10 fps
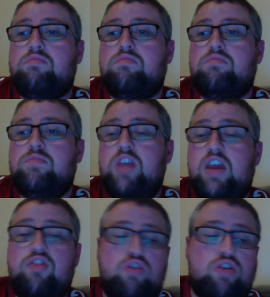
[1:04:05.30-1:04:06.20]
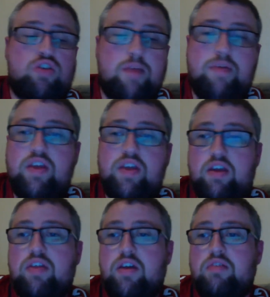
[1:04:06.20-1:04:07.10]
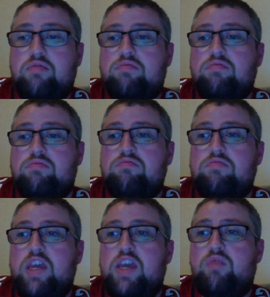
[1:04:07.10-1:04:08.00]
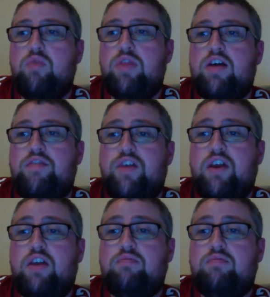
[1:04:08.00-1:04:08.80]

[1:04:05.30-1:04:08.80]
Yeah, Dong Young Kim. I think that he can win that fight.